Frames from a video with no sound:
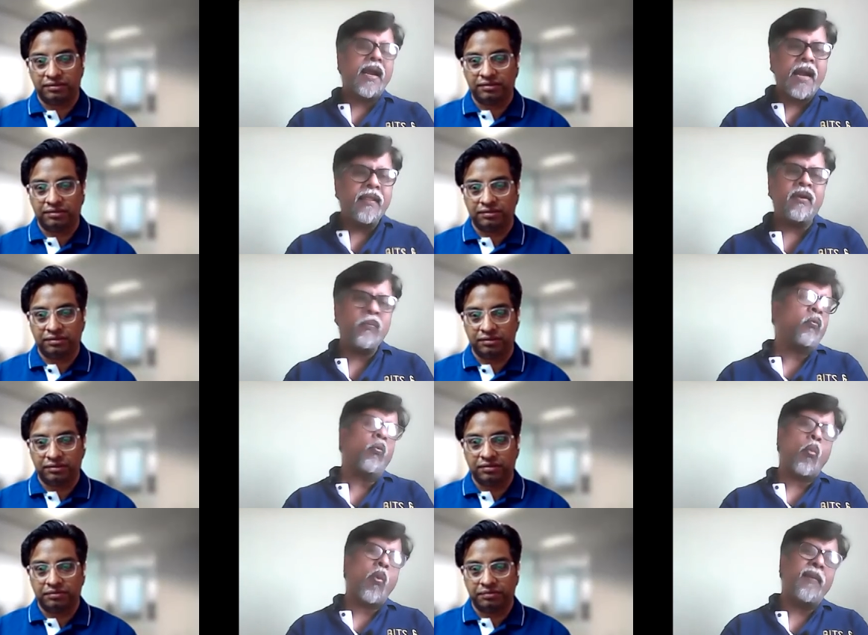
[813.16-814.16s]
Speaker 1: And another
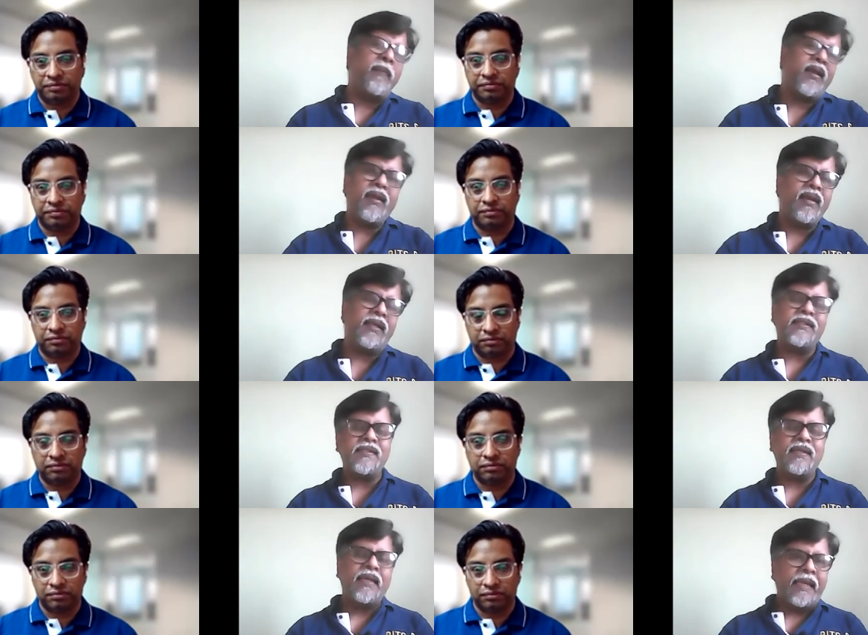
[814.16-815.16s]
one mm-hmm. big
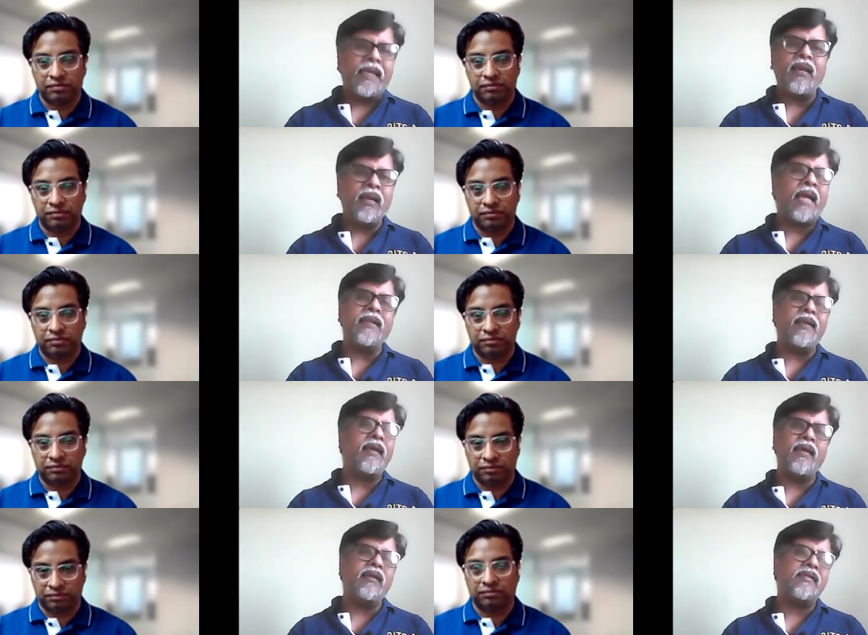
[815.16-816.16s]
innings, he'll, I
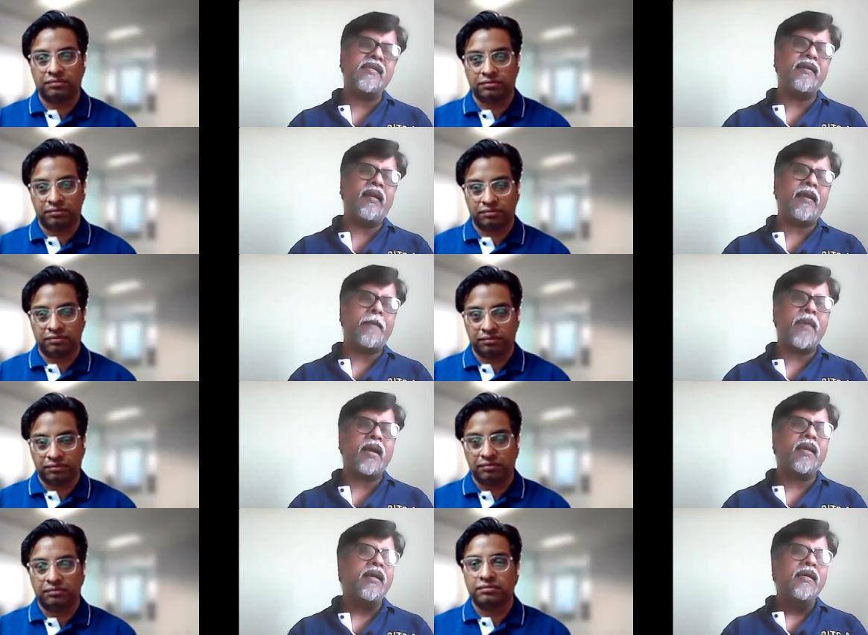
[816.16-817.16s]
think mm-hmm. he'll certainly come
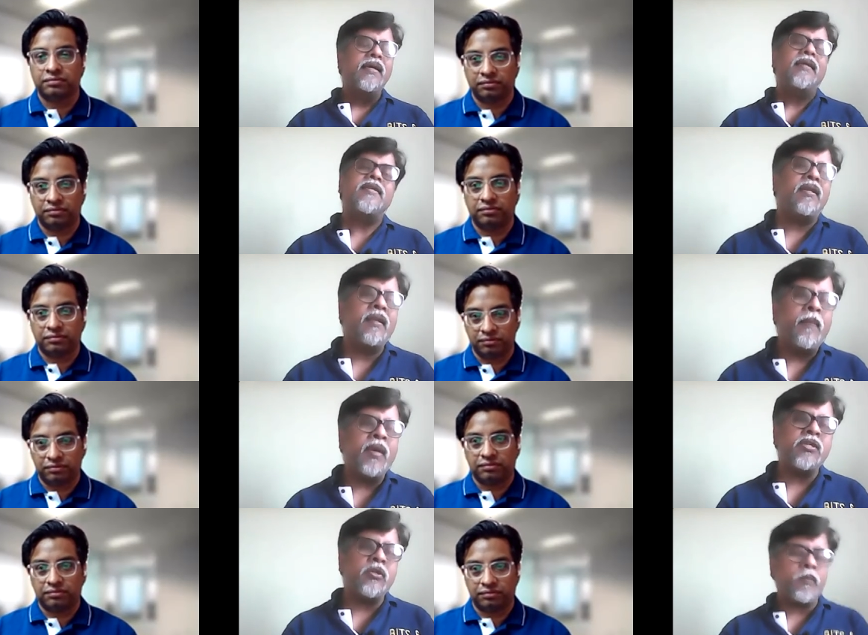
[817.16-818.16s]
back. See, the
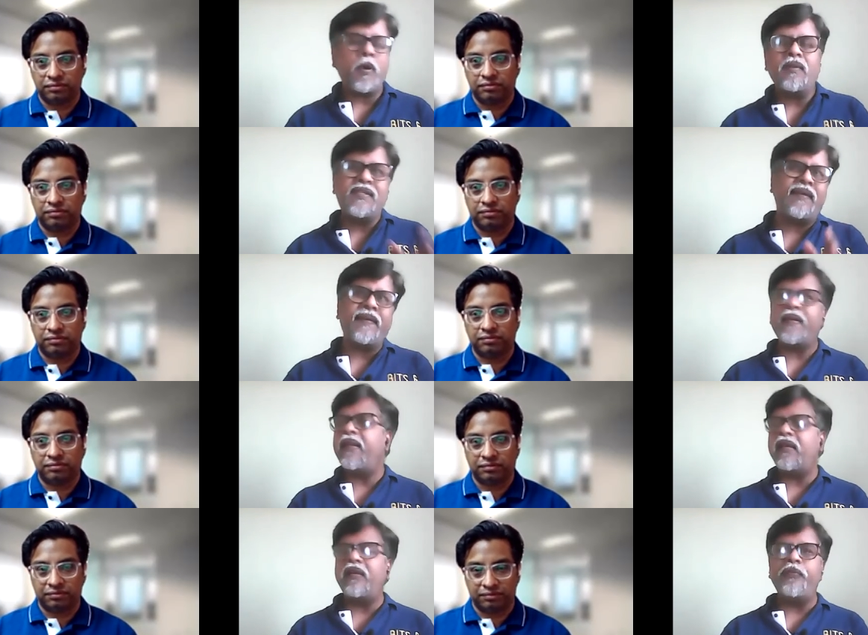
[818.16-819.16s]
much of the problem, see,
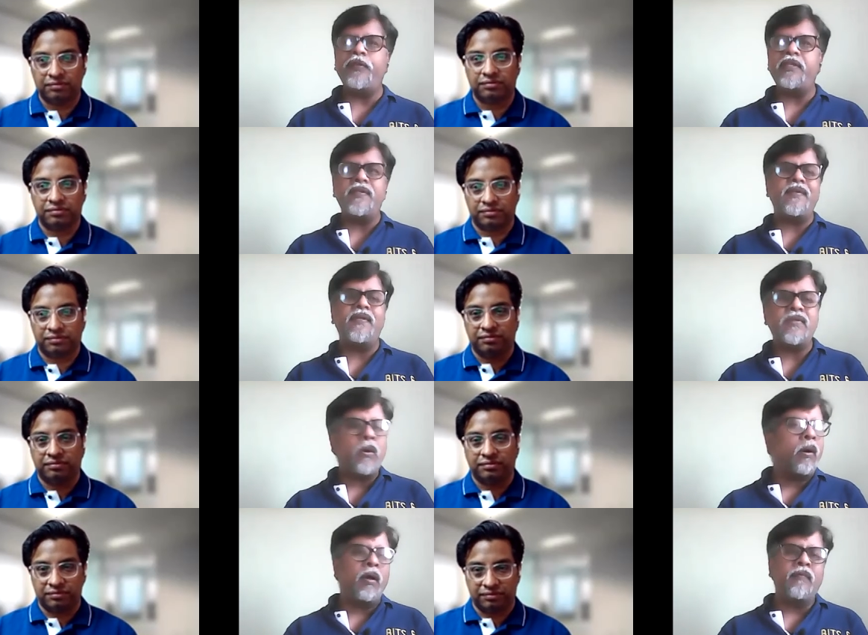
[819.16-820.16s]
technical deficiency is
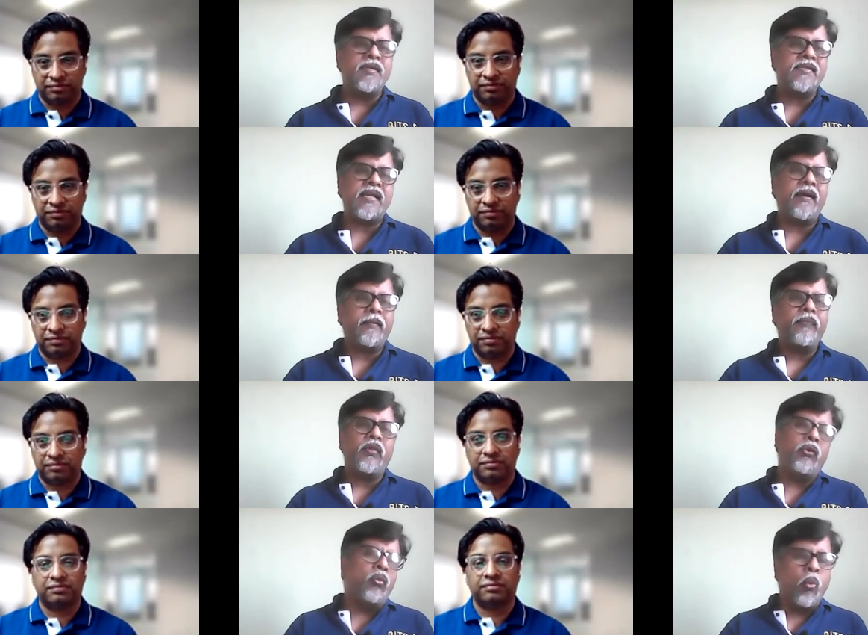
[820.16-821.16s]
always there.
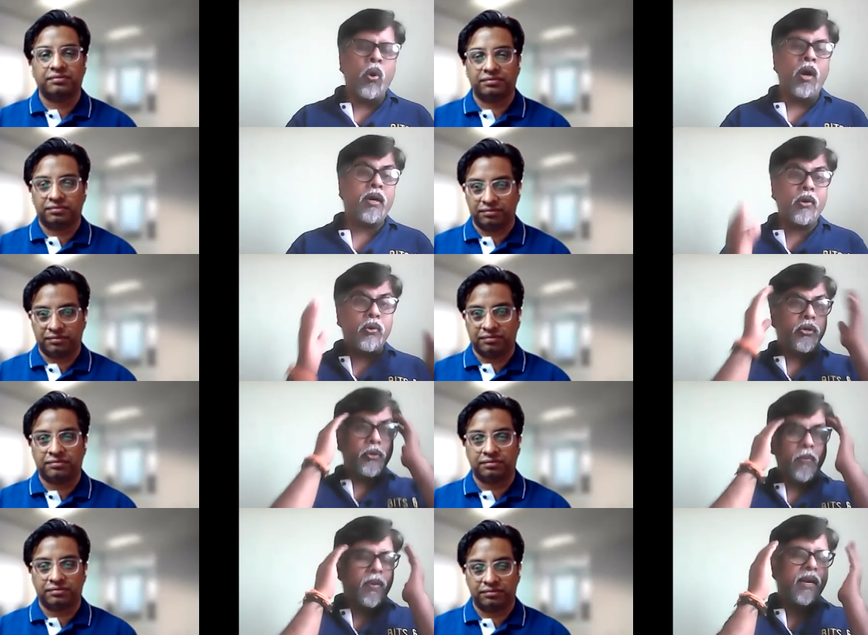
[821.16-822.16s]
You work around
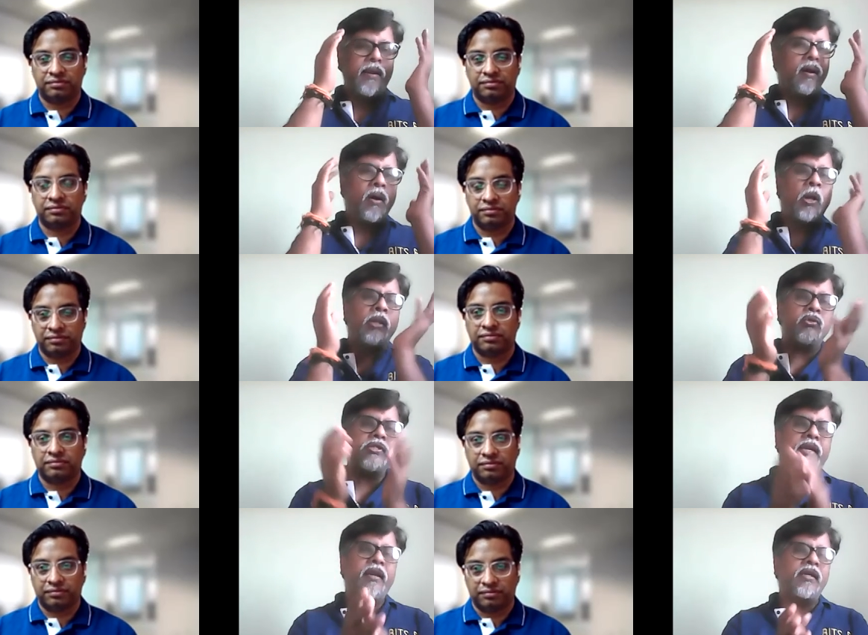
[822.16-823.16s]
mm-hmm. in your mind. All
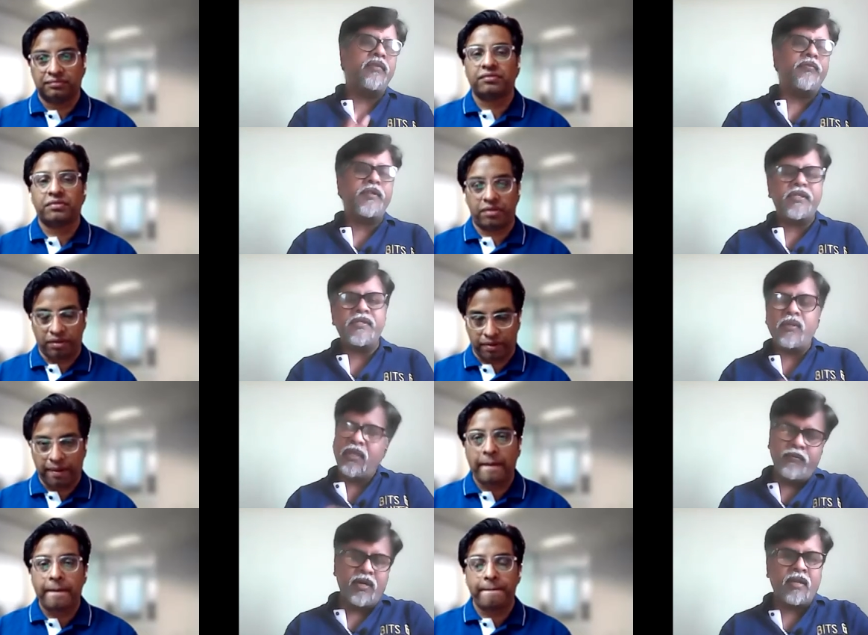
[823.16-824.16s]
those technical deficiencies,
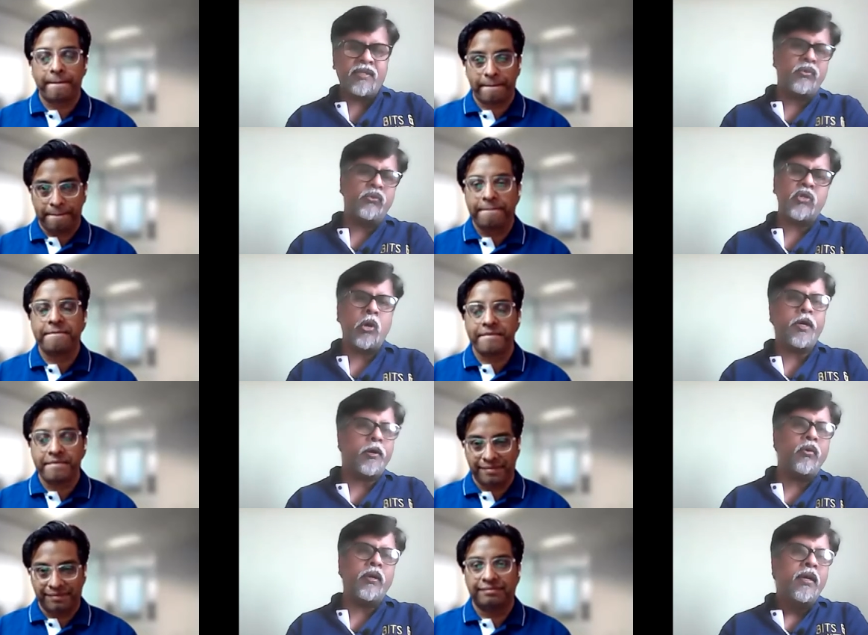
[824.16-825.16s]
even as you sort
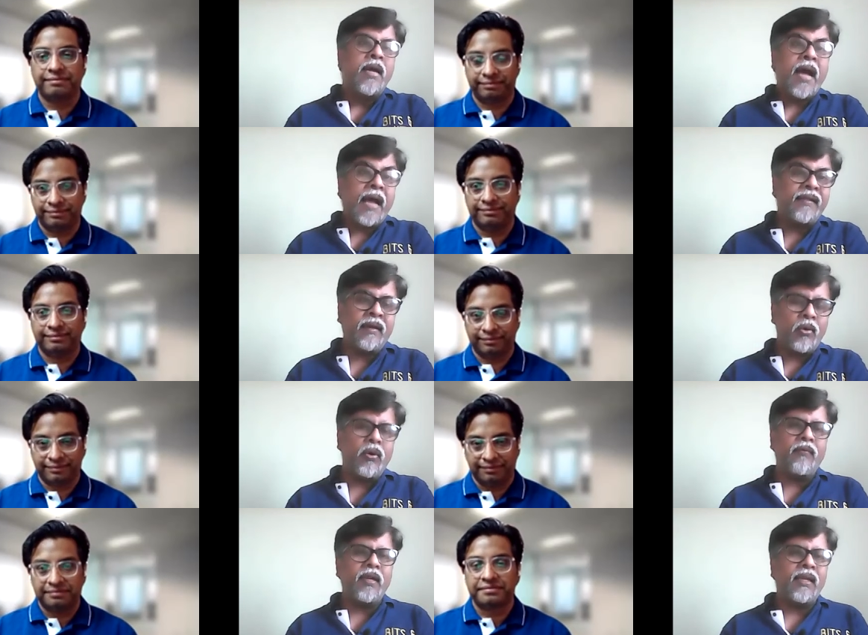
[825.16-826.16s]
it out at the
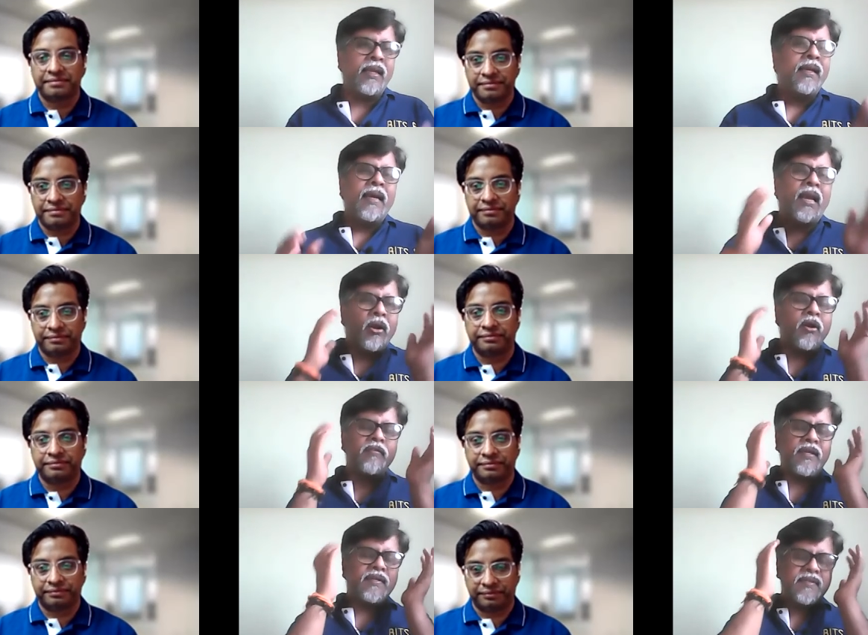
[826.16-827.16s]
ground level, mm-hmm. a lot
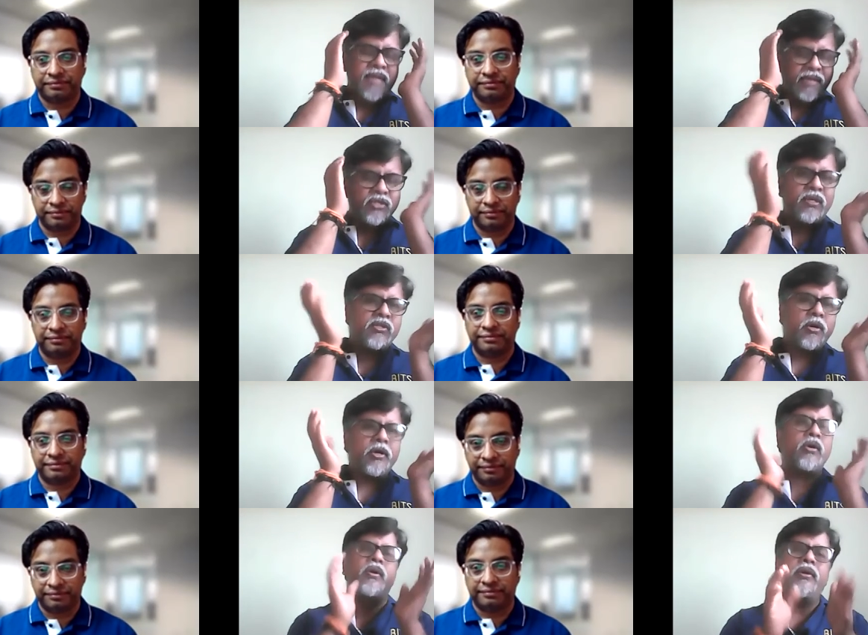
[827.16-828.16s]
of things mm-hmm. is actually
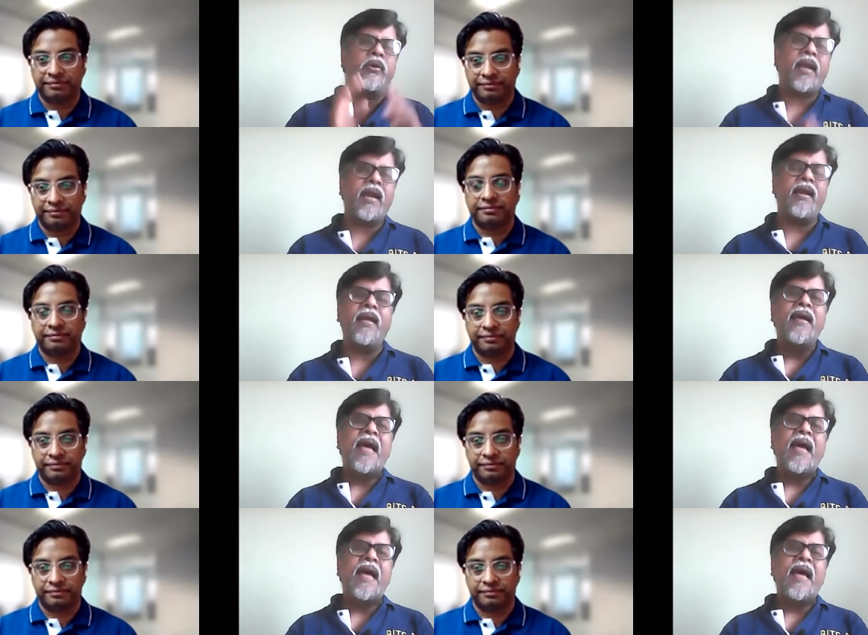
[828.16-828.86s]
sorted out at your head.